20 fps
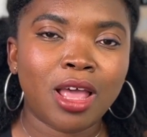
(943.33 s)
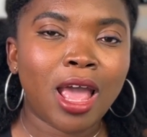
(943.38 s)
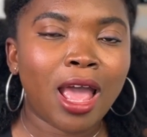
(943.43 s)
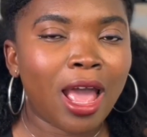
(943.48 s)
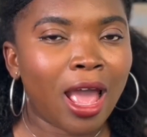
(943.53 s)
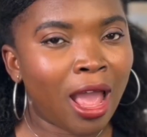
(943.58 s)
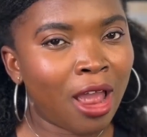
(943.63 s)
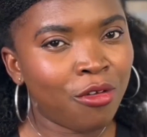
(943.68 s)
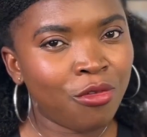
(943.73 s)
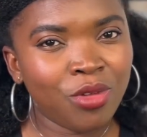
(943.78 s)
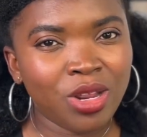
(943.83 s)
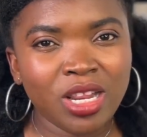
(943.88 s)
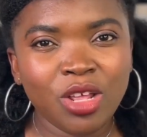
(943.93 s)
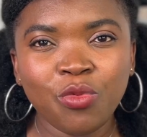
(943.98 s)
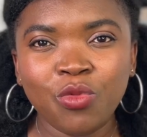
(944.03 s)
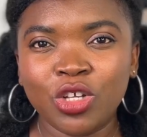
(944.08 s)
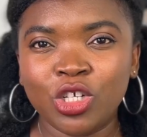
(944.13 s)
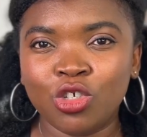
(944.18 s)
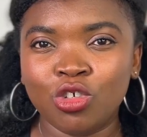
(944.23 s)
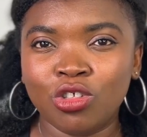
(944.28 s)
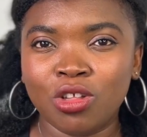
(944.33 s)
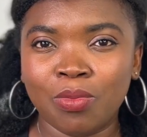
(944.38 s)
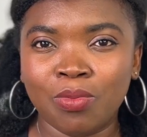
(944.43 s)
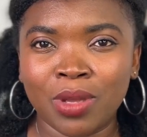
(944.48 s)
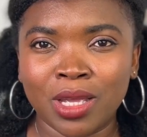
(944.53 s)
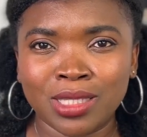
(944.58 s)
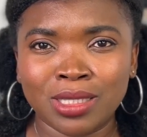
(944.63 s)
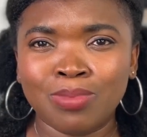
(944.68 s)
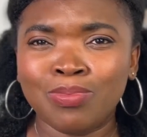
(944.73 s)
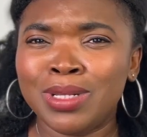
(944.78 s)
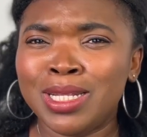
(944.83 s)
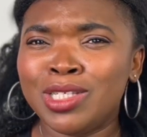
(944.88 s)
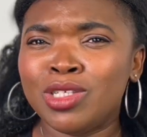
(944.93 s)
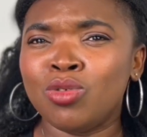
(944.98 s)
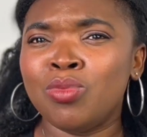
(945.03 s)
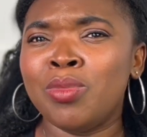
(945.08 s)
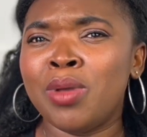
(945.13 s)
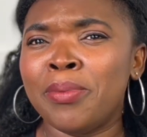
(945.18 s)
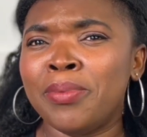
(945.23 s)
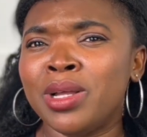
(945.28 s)
I really wish you the best. Please
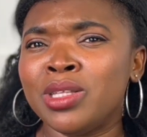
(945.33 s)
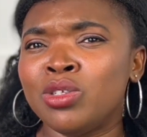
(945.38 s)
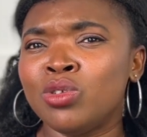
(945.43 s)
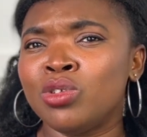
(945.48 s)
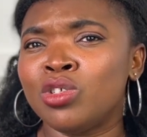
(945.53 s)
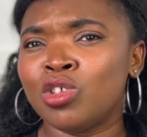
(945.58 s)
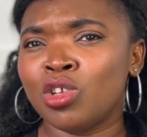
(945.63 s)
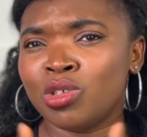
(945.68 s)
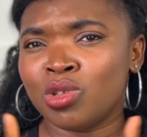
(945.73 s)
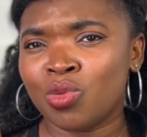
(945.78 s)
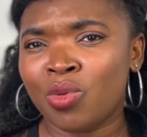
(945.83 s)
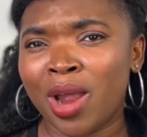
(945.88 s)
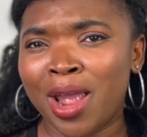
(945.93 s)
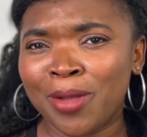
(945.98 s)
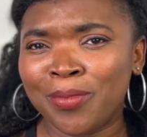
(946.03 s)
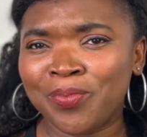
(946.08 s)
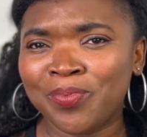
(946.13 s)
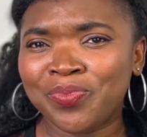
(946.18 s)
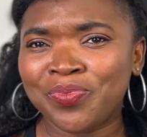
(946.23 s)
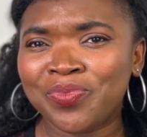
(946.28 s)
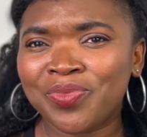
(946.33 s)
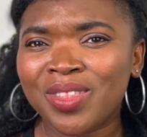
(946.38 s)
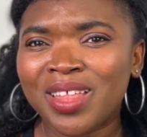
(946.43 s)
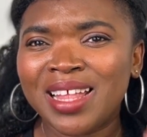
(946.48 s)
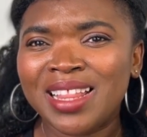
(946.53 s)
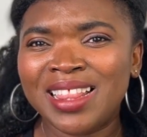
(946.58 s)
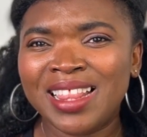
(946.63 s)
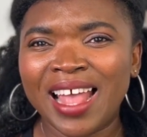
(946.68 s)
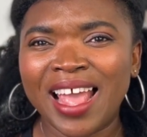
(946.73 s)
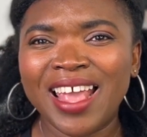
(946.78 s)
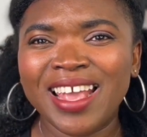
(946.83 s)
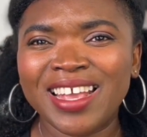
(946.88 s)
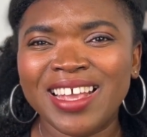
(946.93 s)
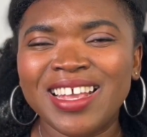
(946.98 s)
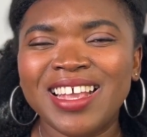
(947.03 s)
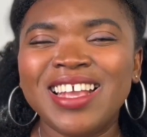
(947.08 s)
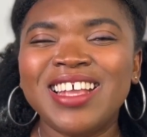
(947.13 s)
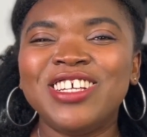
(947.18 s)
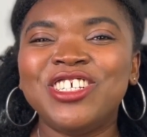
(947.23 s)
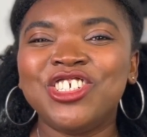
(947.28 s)
remember to subscribe, like,
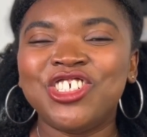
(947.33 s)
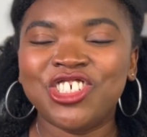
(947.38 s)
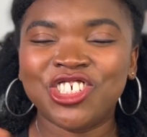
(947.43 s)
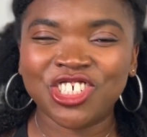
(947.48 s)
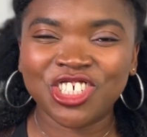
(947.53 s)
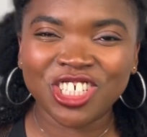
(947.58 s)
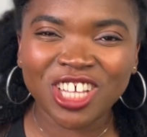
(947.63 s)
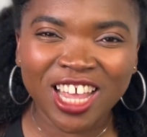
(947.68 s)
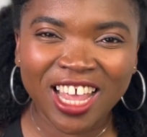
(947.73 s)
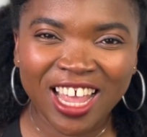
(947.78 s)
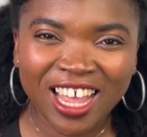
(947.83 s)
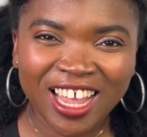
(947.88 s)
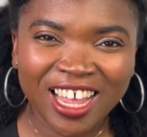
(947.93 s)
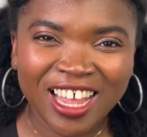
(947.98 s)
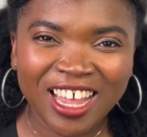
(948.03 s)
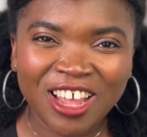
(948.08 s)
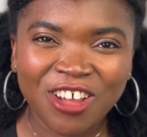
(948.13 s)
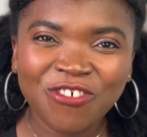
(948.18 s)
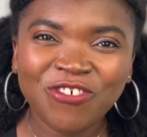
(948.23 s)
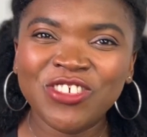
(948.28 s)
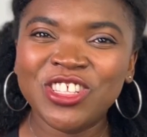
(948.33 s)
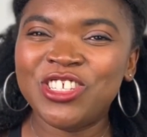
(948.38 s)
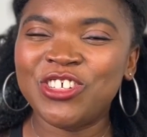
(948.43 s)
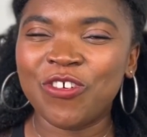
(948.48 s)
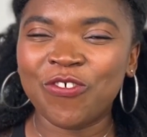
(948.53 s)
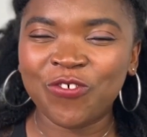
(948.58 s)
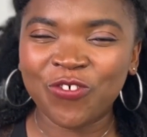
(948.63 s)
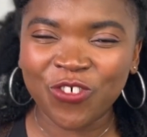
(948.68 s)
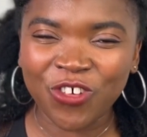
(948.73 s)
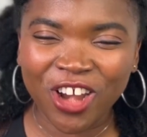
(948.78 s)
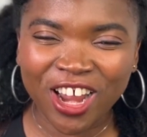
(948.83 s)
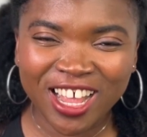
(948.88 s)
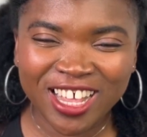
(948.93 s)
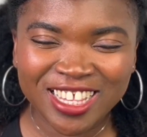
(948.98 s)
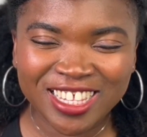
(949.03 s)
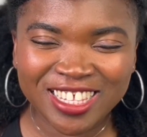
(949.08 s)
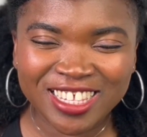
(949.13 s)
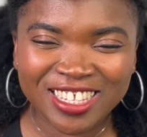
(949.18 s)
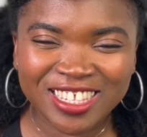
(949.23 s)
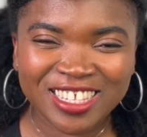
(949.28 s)
share with your
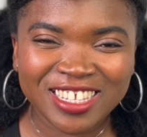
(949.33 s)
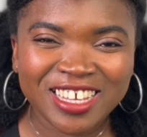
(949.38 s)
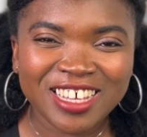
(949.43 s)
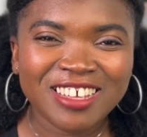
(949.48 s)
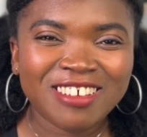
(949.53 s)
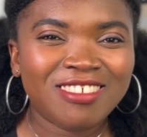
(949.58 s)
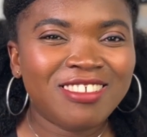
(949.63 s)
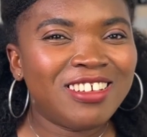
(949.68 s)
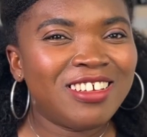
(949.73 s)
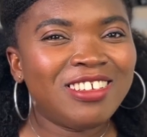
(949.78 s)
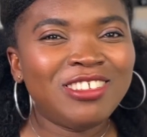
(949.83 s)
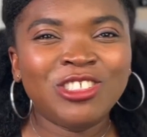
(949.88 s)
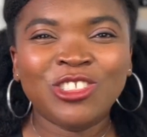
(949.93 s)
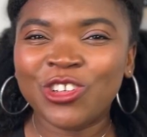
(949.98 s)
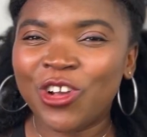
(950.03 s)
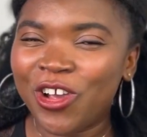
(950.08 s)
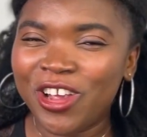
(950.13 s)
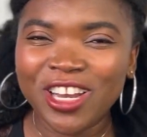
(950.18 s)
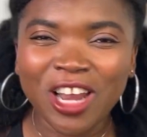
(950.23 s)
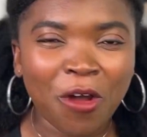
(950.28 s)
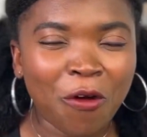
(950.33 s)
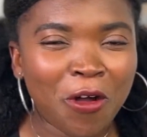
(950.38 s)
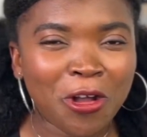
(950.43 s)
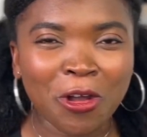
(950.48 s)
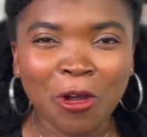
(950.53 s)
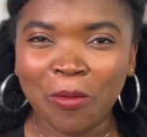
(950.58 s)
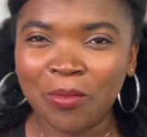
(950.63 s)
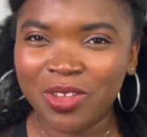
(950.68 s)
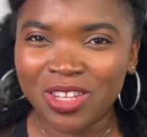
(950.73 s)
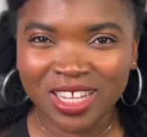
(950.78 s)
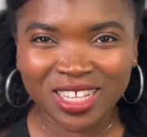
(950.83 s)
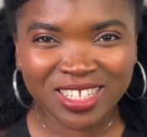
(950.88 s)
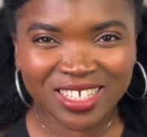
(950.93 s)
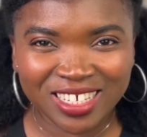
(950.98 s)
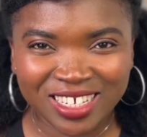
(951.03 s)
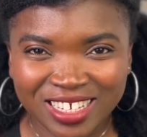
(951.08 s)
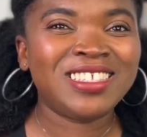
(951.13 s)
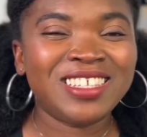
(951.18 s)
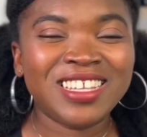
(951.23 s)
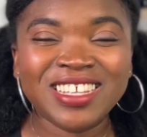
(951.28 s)
friends. Join our
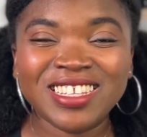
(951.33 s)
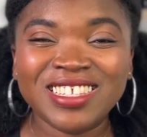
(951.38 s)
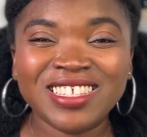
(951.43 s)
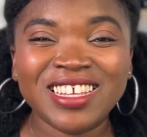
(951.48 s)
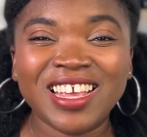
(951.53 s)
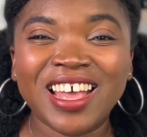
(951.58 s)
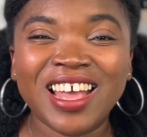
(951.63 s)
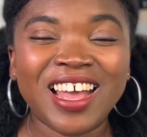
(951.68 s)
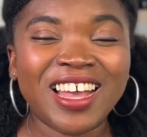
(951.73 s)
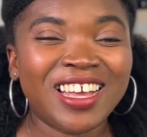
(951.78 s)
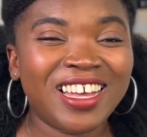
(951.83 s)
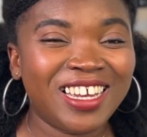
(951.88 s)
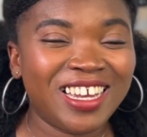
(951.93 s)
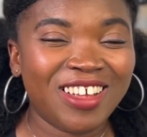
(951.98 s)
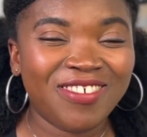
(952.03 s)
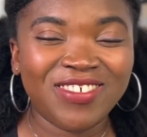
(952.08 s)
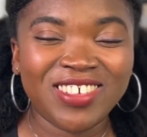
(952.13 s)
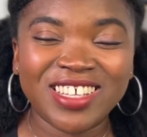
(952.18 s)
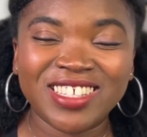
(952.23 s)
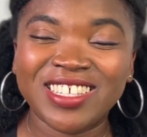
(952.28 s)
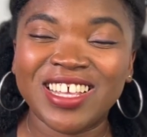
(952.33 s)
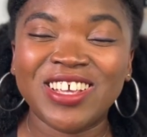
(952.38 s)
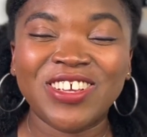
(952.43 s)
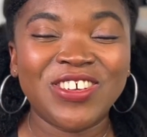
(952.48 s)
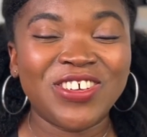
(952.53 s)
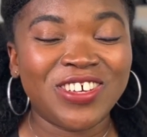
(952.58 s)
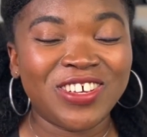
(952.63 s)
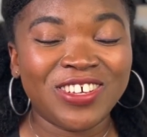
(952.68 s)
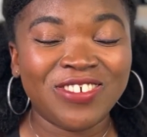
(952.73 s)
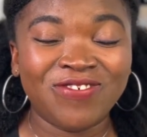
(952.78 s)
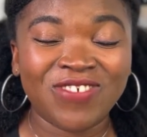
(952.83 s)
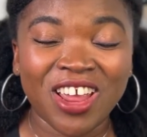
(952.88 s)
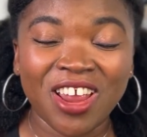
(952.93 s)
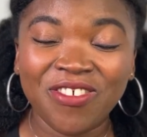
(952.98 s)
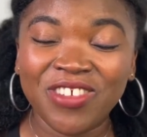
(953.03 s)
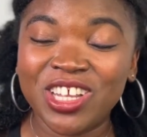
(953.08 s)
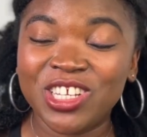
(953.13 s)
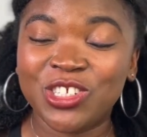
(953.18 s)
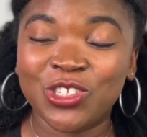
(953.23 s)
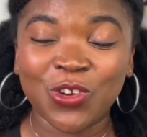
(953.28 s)
community. Cynthia Academy is a
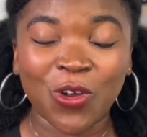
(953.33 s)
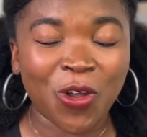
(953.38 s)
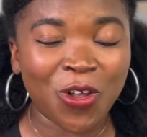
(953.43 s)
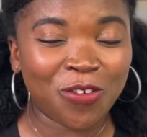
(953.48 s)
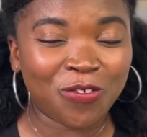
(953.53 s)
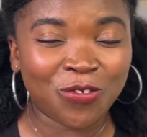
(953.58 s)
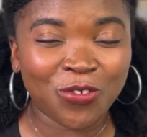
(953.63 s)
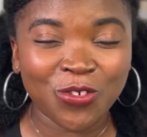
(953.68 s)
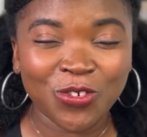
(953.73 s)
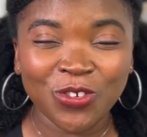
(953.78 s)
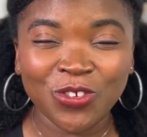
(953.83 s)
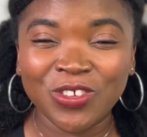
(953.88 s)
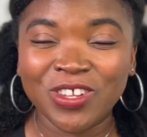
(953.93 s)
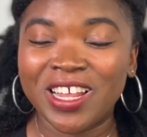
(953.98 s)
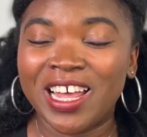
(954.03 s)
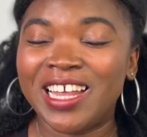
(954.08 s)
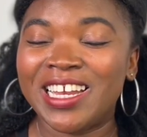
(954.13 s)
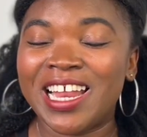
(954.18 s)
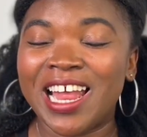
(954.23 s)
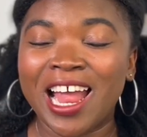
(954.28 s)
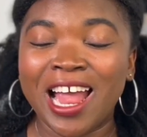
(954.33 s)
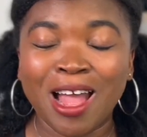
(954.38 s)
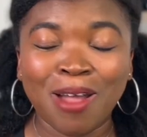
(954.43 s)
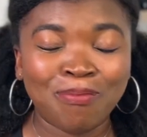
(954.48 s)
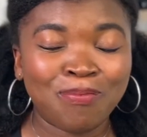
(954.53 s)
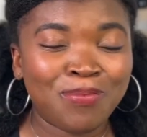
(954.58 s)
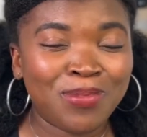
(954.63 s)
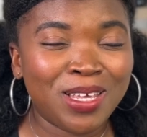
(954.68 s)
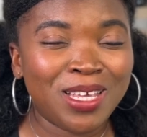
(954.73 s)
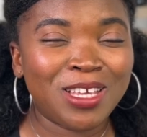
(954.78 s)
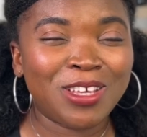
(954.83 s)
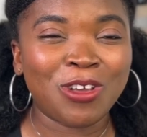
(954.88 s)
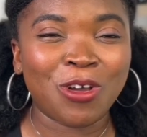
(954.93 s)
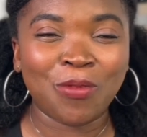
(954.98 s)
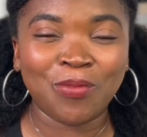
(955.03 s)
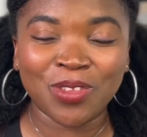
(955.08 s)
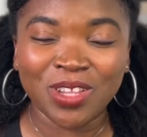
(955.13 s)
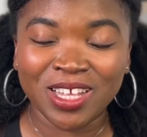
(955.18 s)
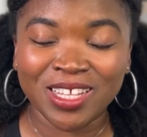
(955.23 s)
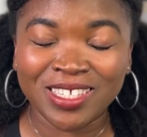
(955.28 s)
very joyful and happy
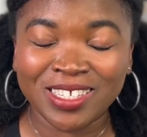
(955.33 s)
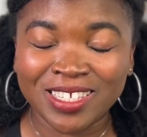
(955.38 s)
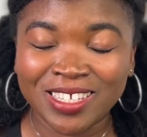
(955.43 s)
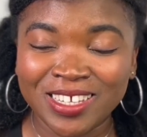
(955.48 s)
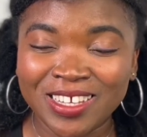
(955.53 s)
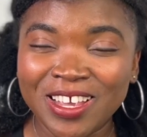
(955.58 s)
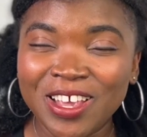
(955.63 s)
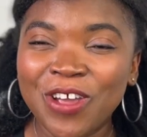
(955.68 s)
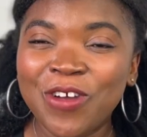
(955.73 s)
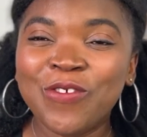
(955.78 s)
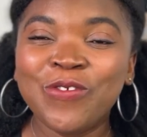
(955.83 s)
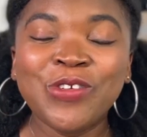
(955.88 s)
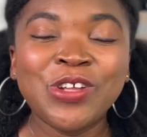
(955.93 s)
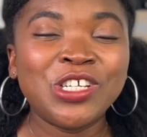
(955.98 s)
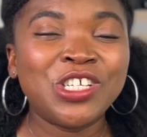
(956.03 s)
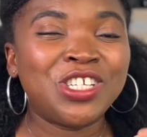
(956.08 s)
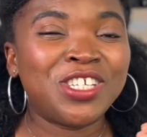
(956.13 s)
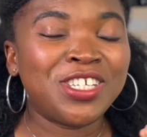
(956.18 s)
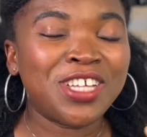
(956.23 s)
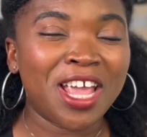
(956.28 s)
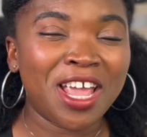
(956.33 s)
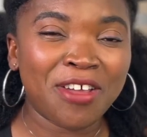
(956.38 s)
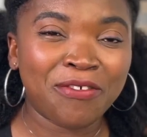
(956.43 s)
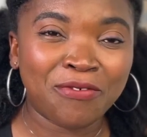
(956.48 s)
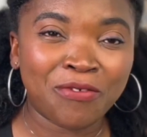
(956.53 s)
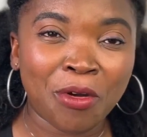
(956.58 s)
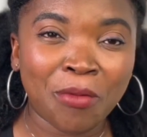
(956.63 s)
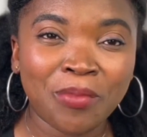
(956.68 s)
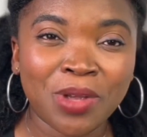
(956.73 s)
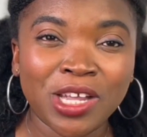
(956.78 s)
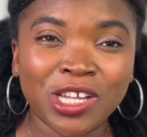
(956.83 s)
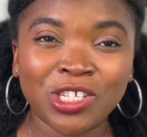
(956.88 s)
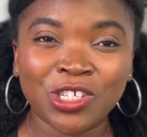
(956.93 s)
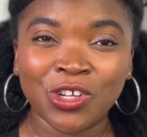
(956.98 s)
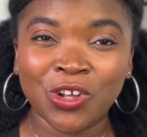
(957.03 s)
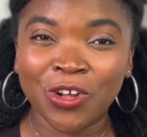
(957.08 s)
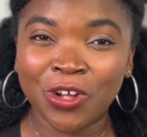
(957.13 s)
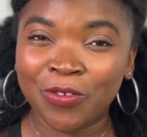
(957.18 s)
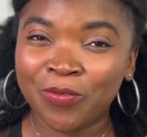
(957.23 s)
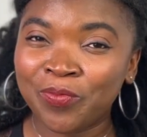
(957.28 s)
community. We share
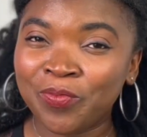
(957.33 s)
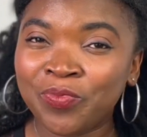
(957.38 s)
information.